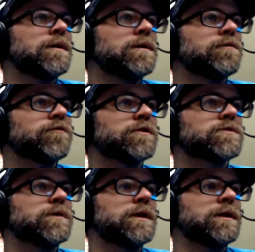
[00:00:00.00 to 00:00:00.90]
first
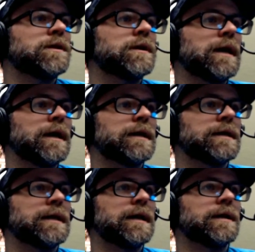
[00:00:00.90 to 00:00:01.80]
one, and
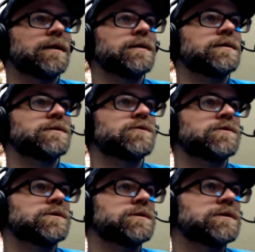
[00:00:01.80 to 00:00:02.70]
again, so
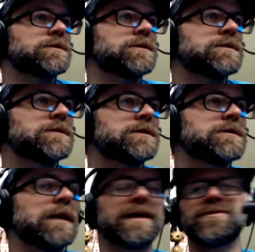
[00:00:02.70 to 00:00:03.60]
it's consistent.
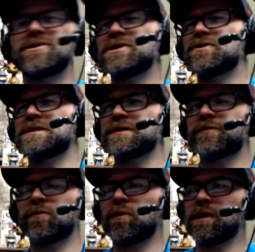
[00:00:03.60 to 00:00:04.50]
I used to do a different
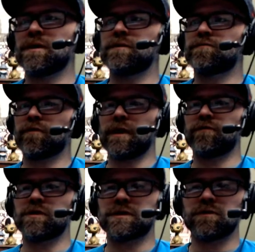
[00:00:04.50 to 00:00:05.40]
one for every
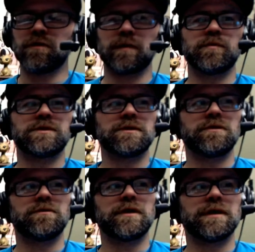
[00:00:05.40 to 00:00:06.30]
single
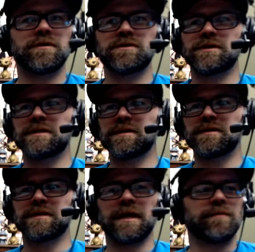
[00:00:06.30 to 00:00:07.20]
episode. I used to take the
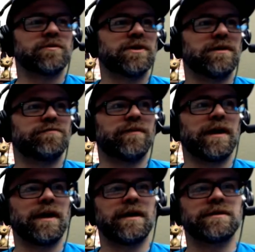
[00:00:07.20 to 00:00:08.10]
time to try to
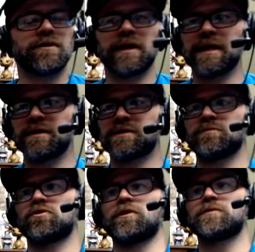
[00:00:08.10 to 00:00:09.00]
find, I had a
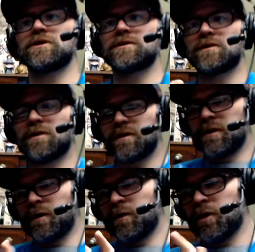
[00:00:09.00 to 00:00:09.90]
subscription to
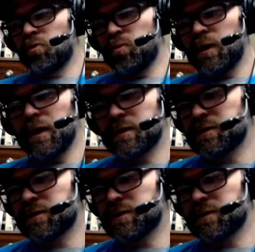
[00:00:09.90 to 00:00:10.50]
Audio Blocks, and